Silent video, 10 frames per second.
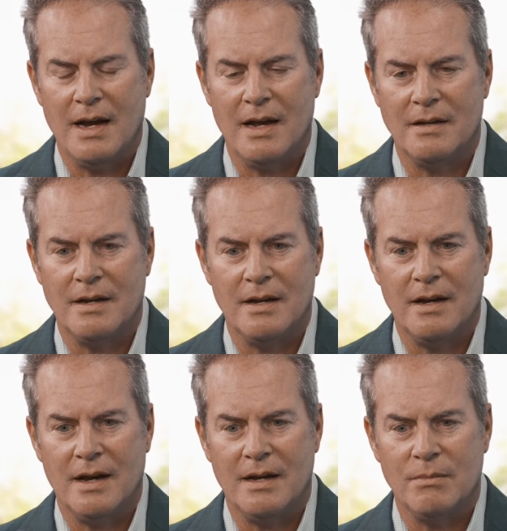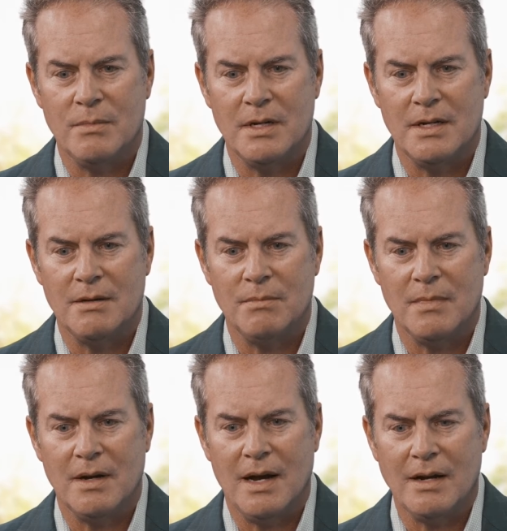got to tell you,
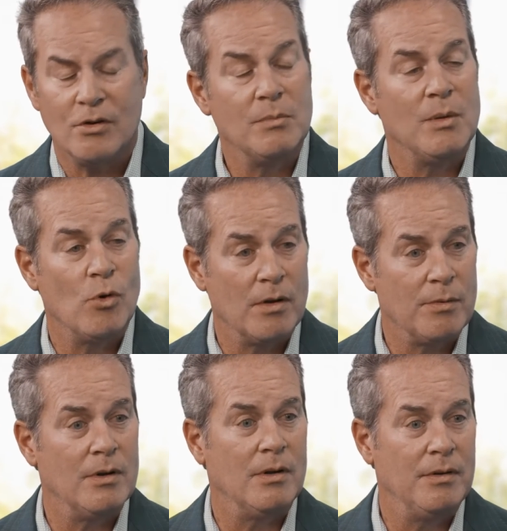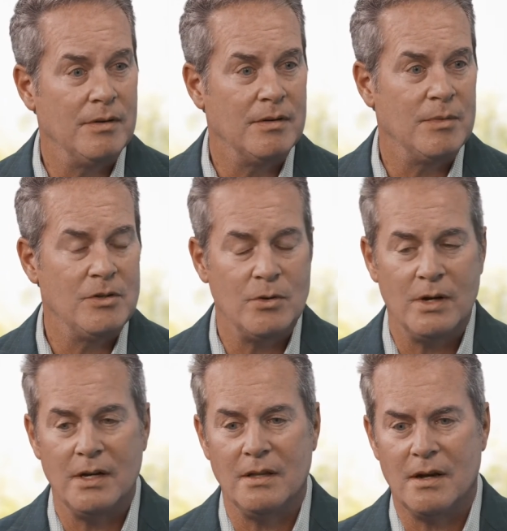I couldn't be more thrilled to be
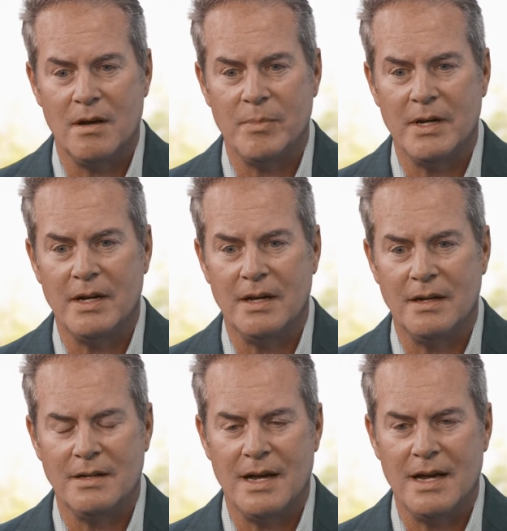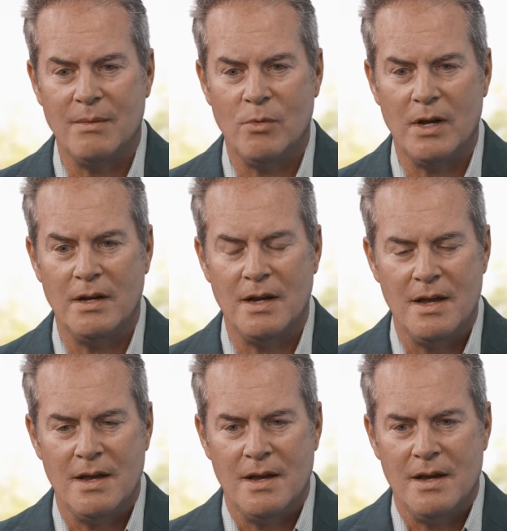joining the company at a time when,
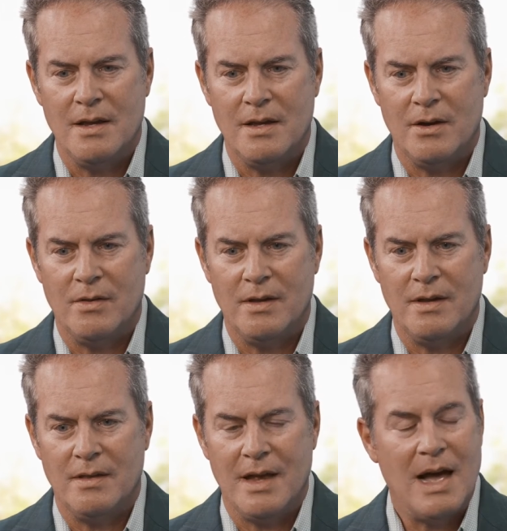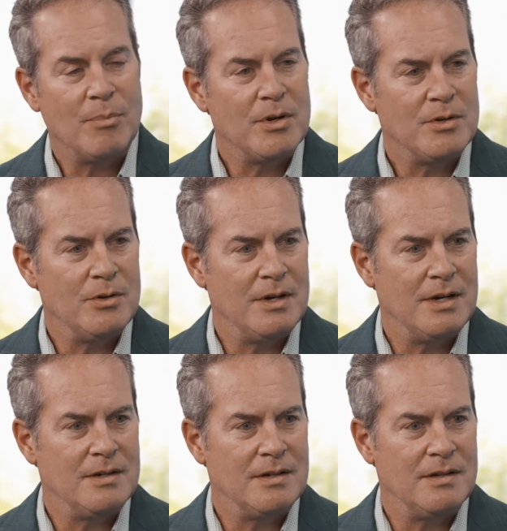the
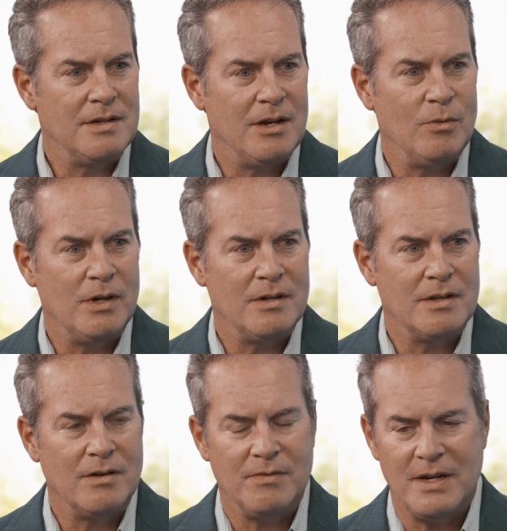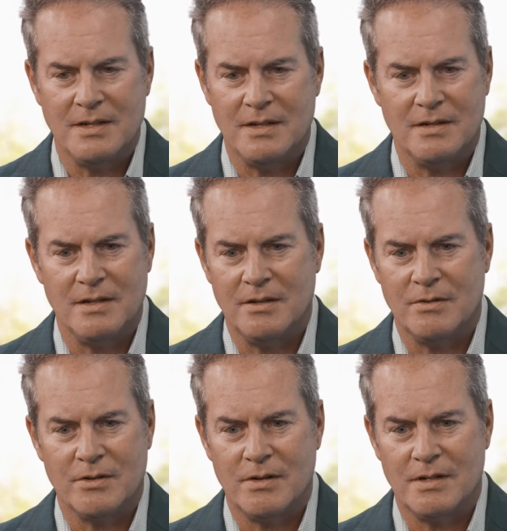opportunities and the tailwinds that are facing this
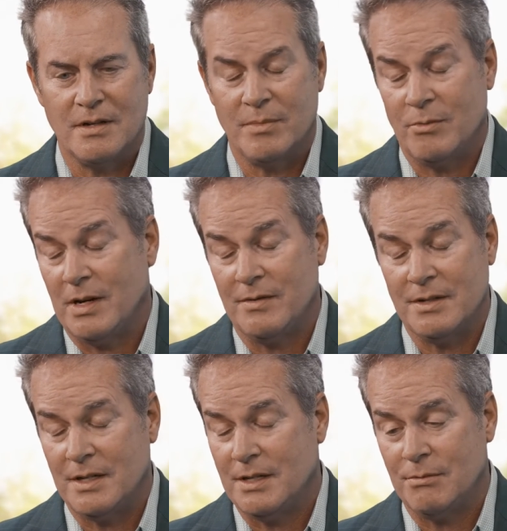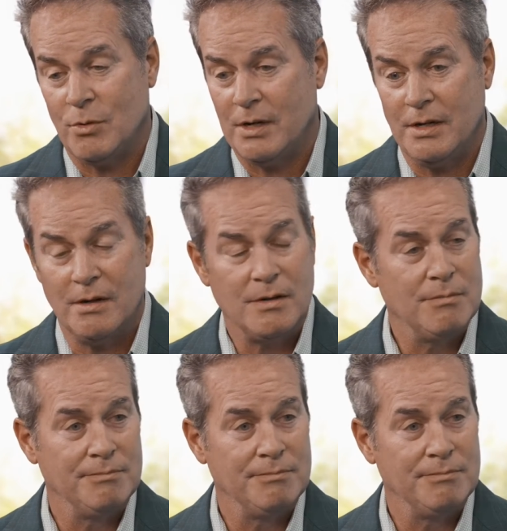industry is something we haven't seen in 20 years.